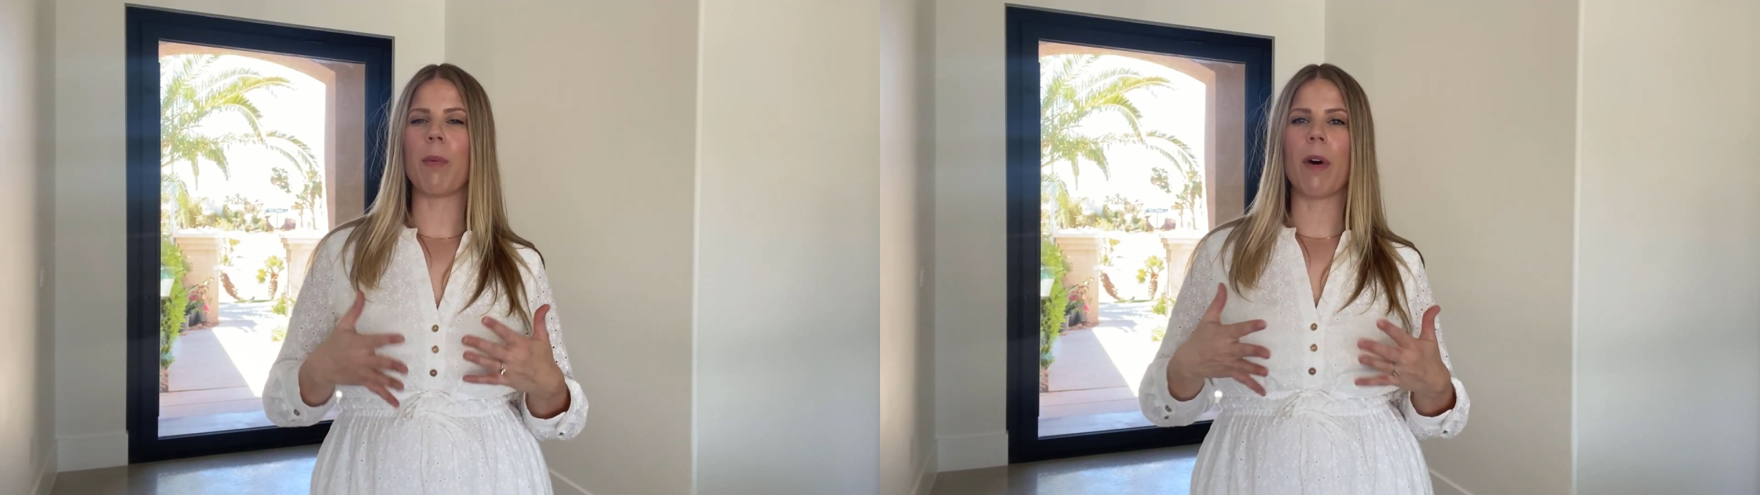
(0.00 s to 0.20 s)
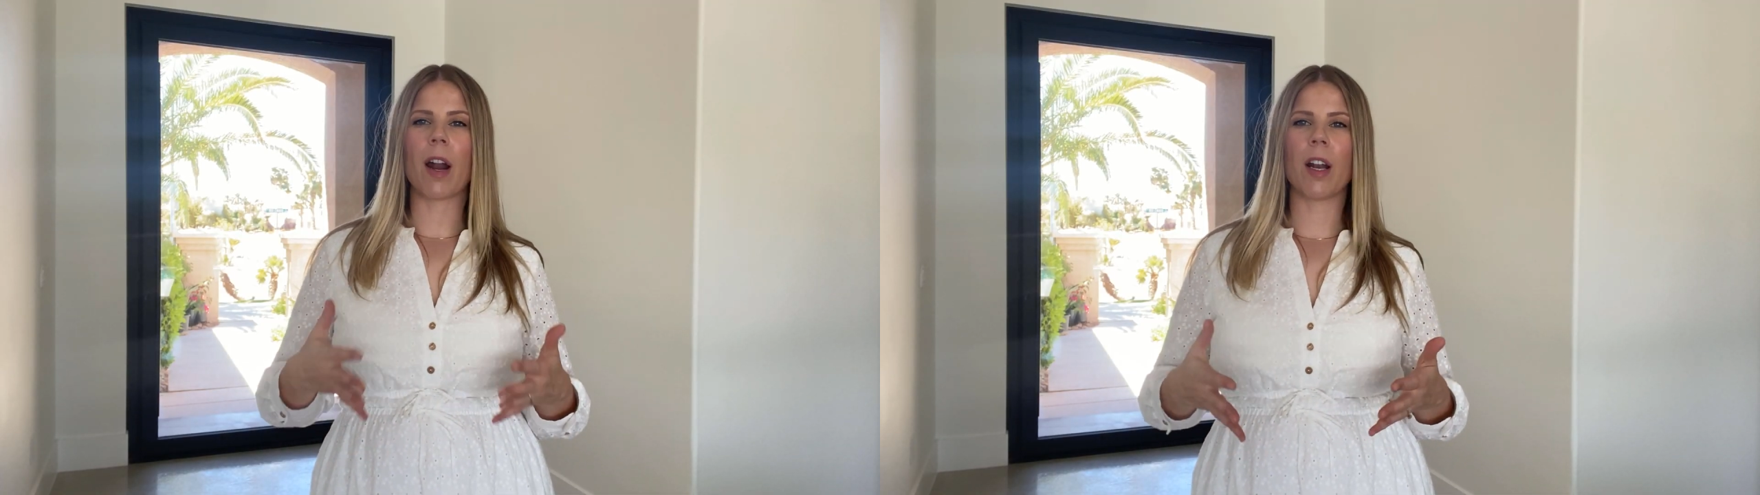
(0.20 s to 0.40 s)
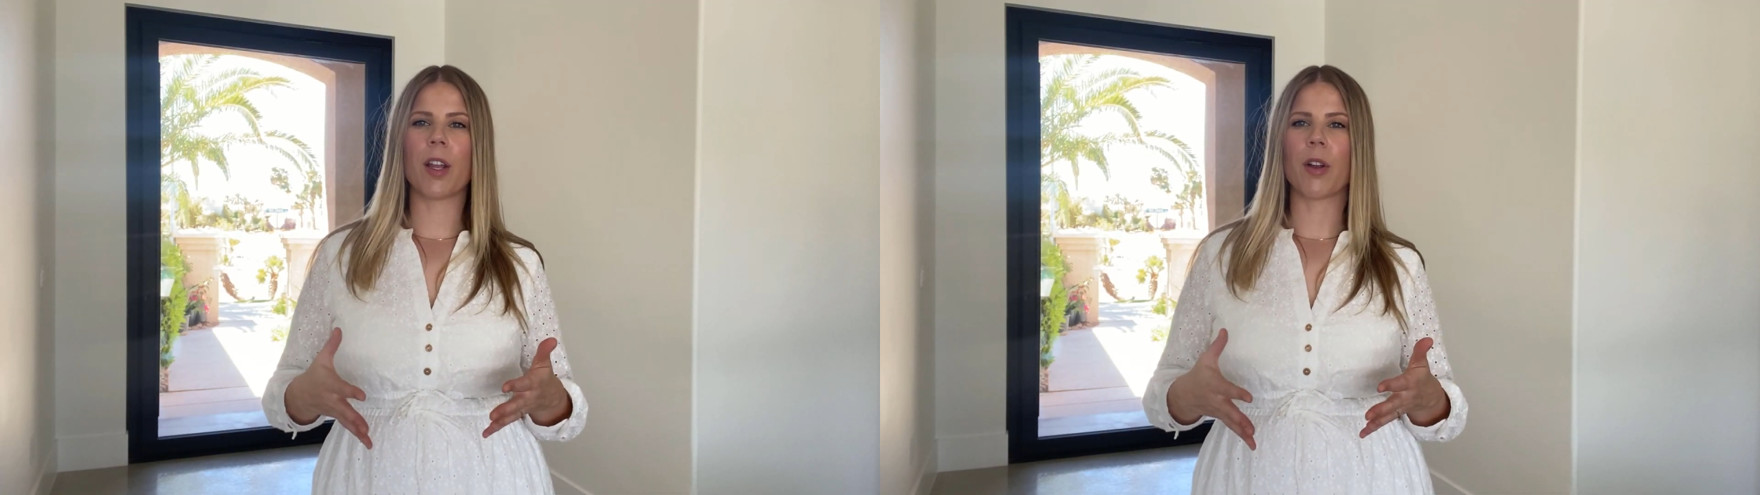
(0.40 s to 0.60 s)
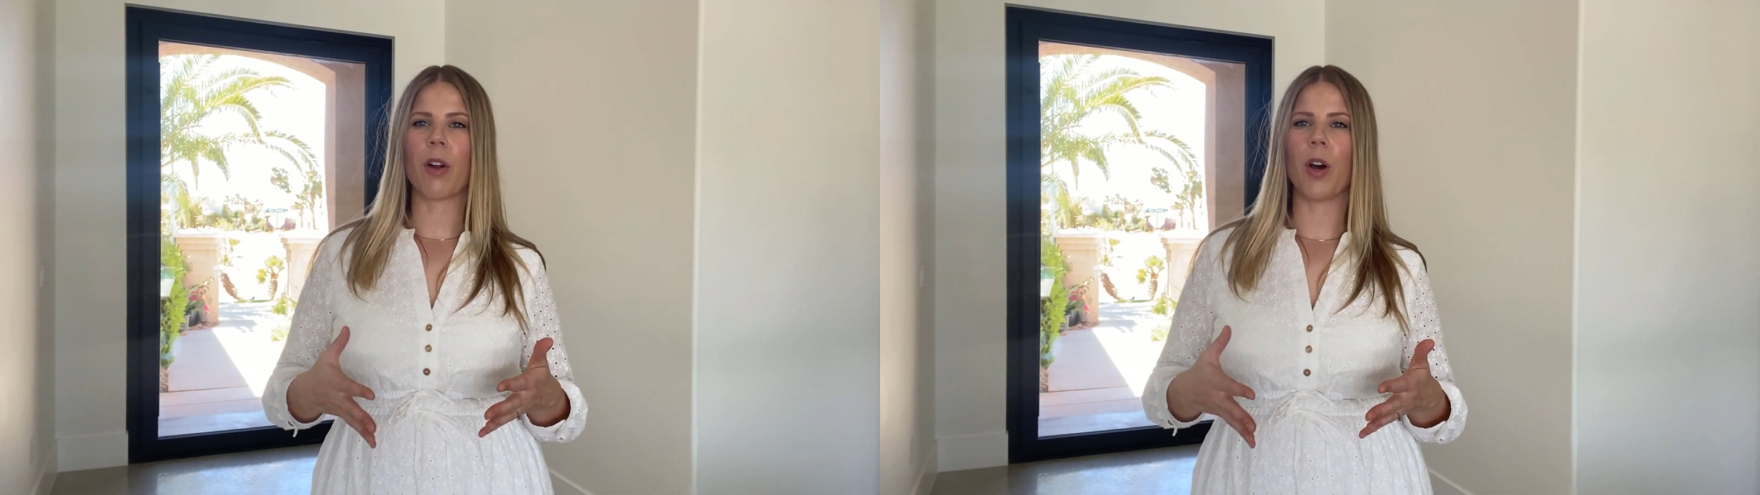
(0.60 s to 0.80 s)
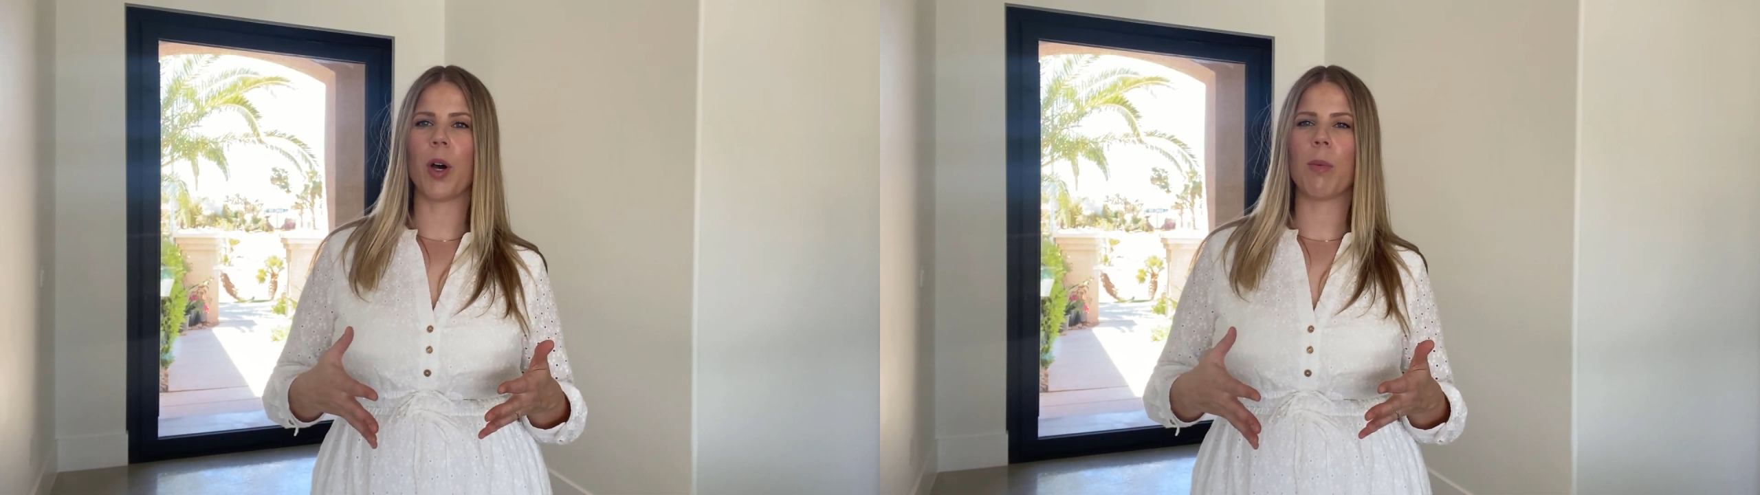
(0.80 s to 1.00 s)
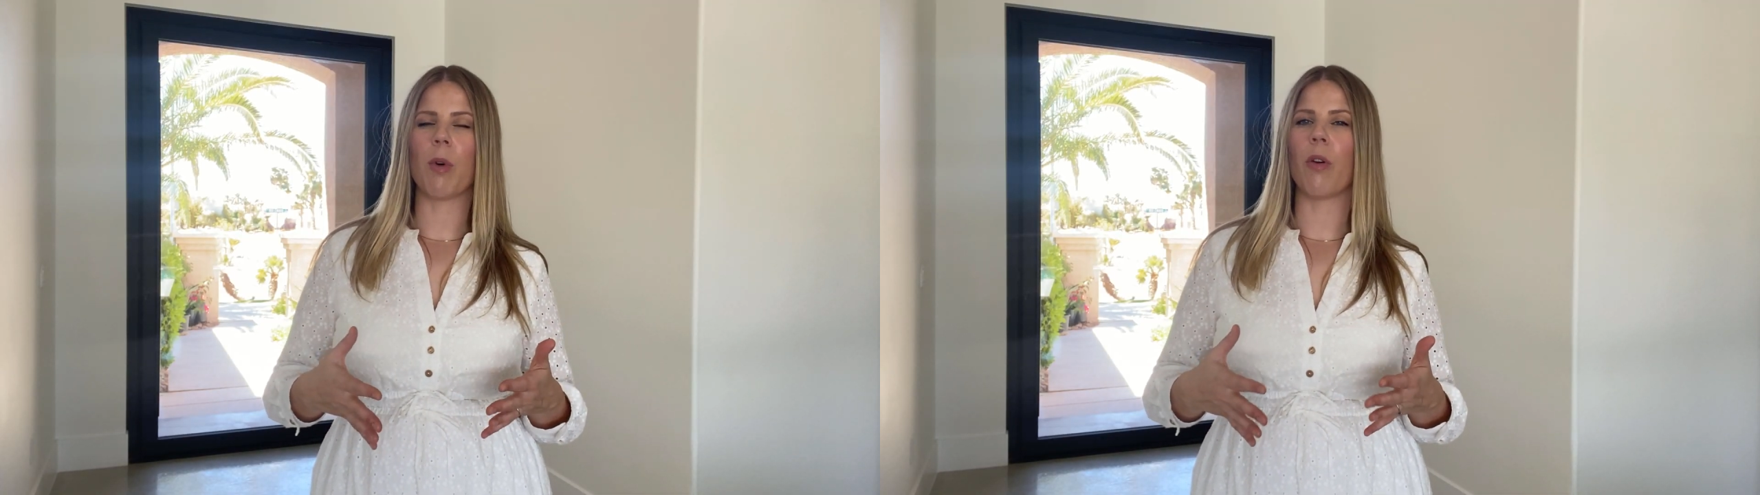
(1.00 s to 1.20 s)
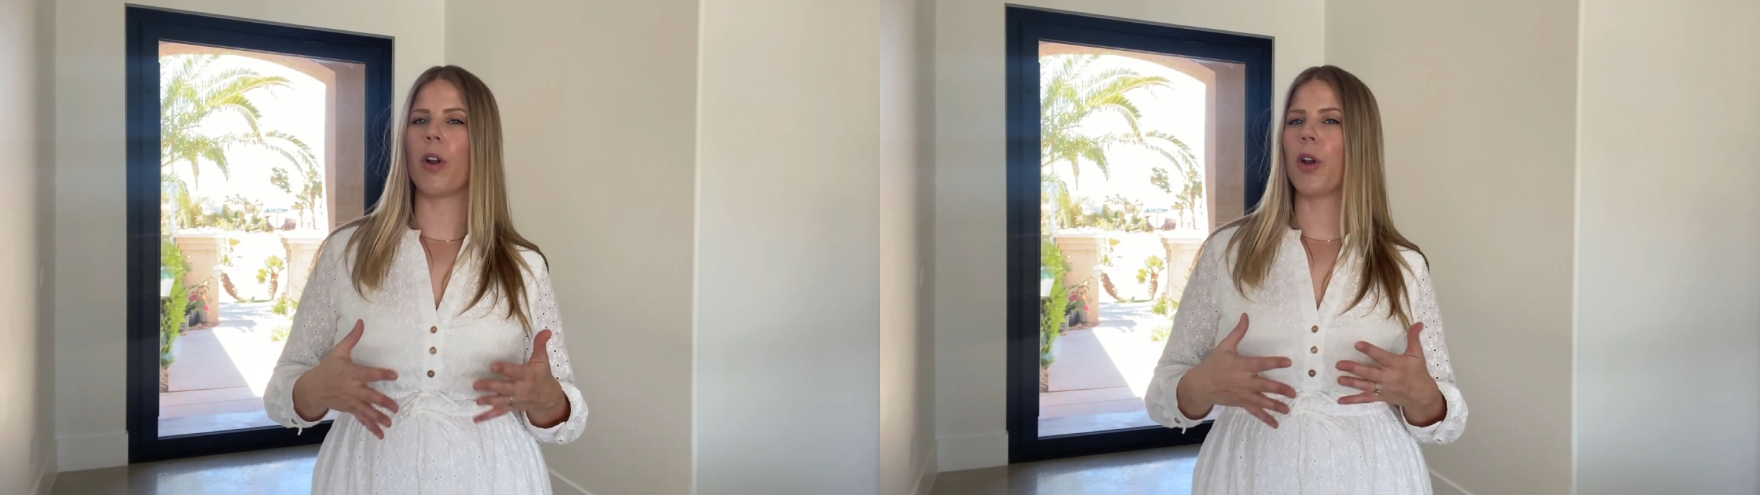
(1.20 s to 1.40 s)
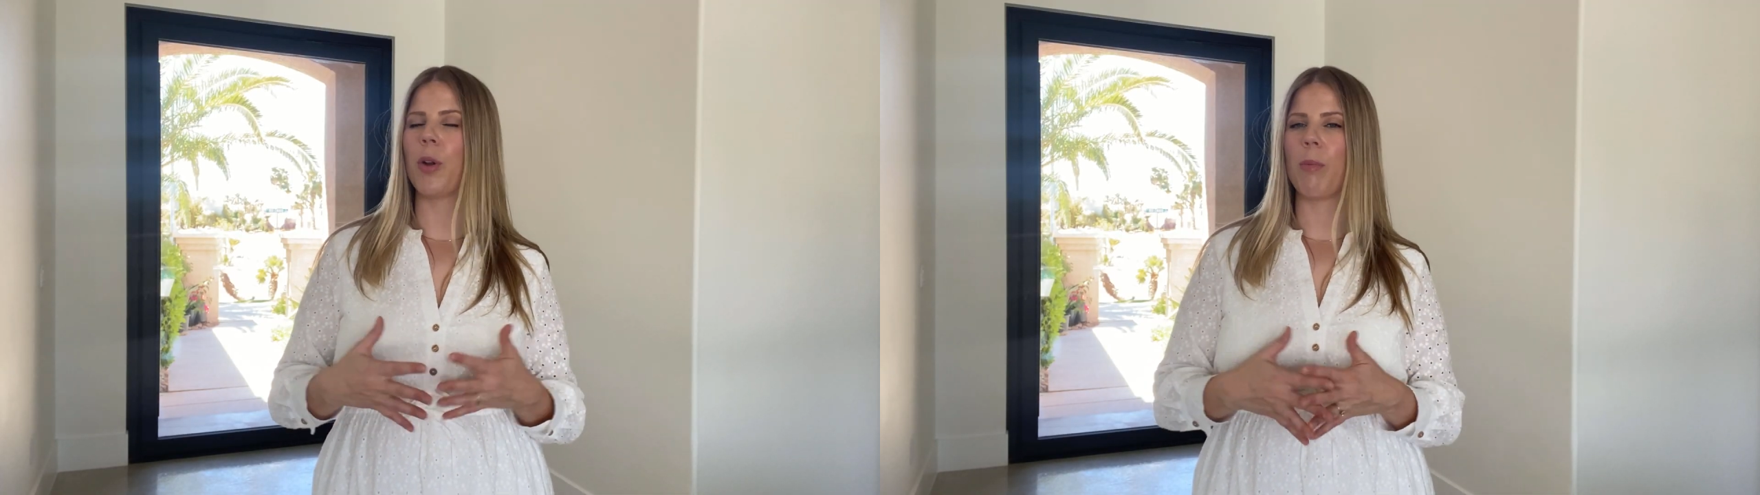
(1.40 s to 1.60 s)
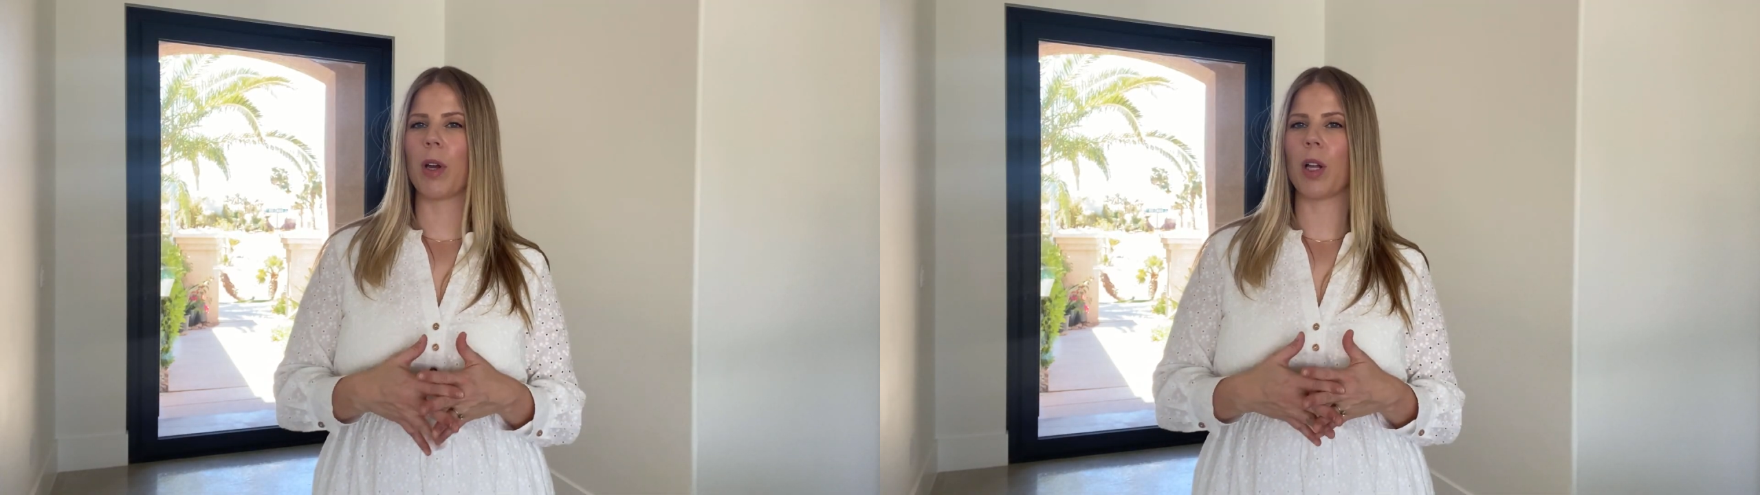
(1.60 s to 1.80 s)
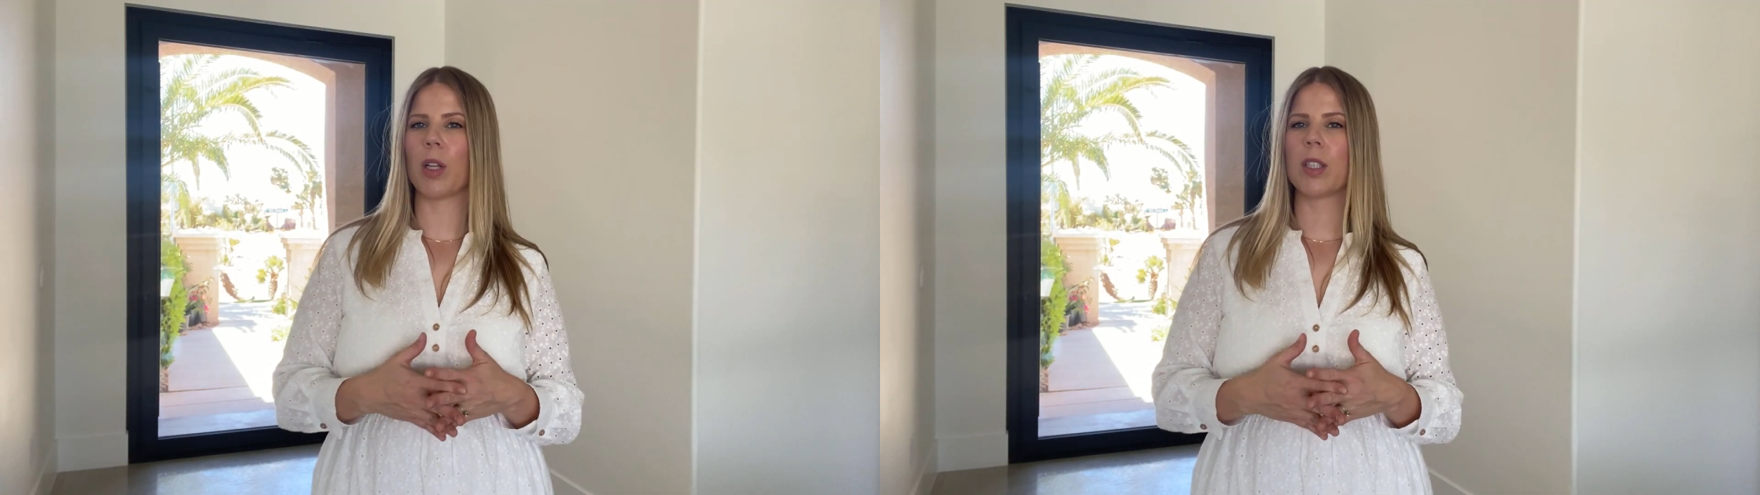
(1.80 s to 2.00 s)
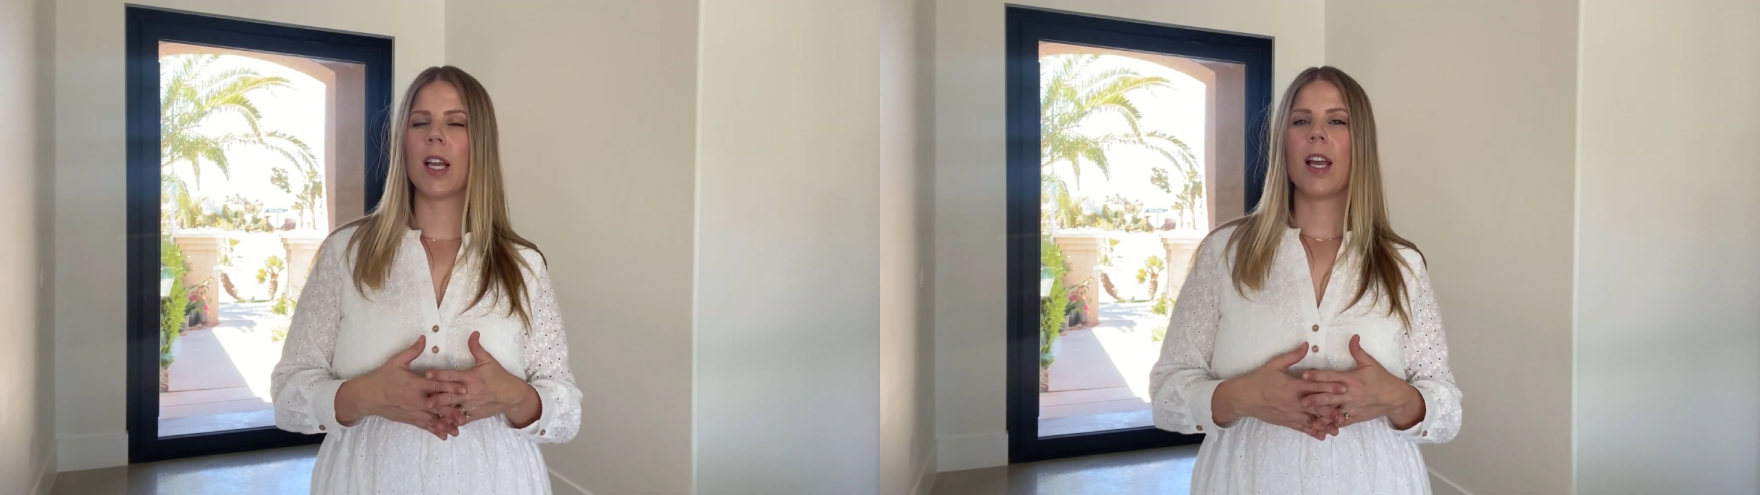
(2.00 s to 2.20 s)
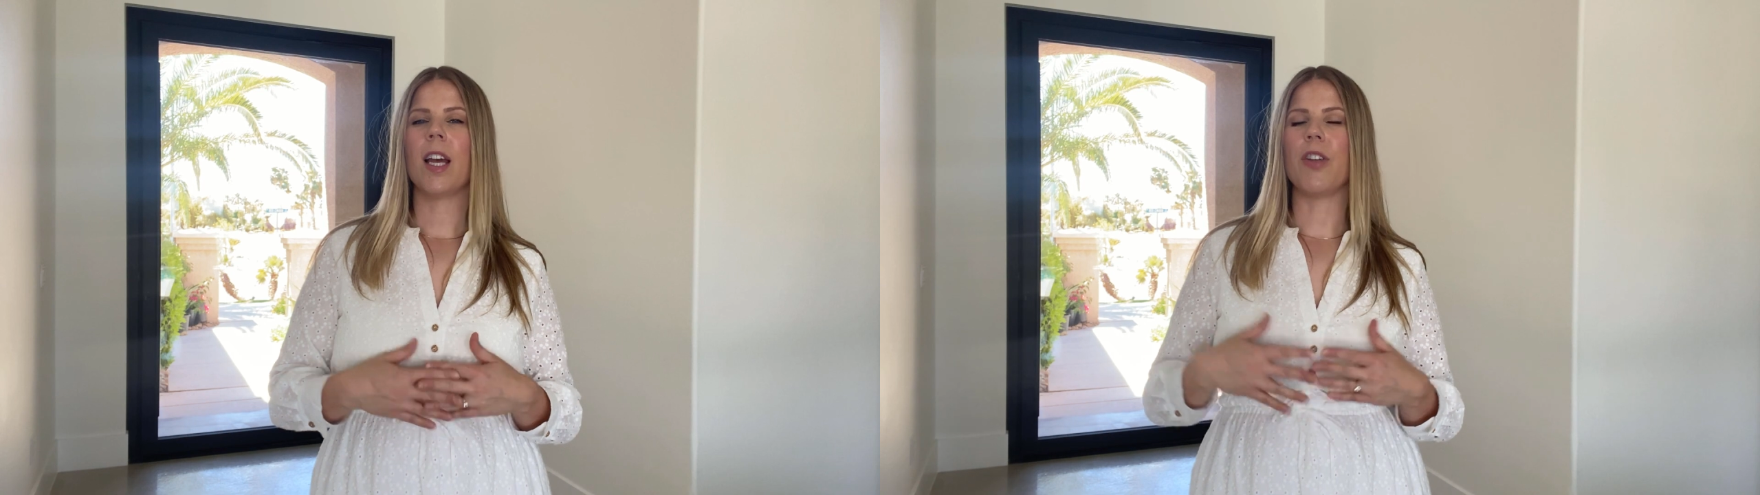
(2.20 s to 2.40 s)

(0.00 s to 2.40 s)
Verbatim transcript: remodeling your home or in a new build